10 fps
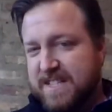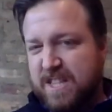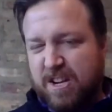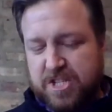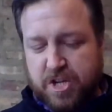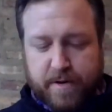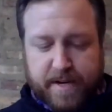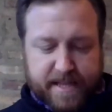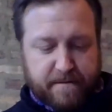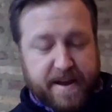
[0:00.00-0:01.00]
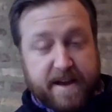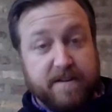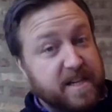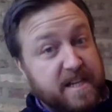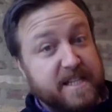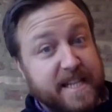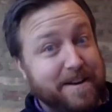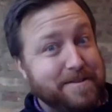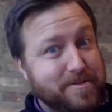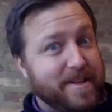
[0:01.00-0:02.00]
Little joke in there for Alan, because he
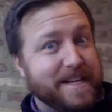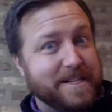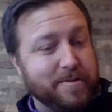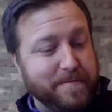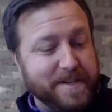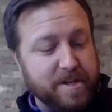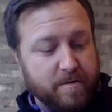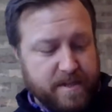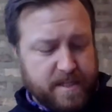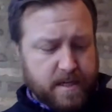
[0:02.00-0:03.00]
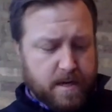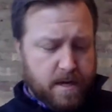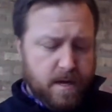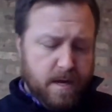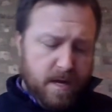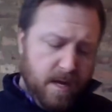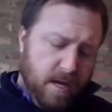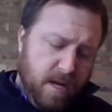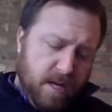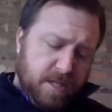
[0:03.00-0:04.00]
also likes goofy jokes.
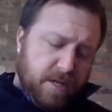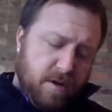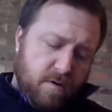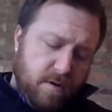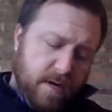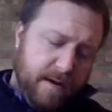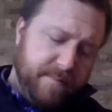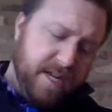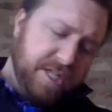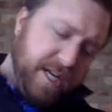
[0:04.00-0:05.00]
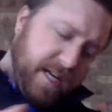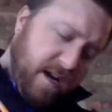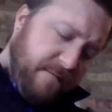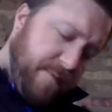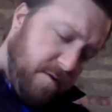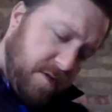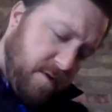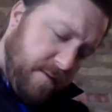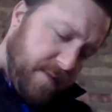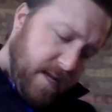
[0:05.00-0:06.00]
So I'm going to check off
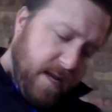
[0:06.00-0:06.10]
postscript.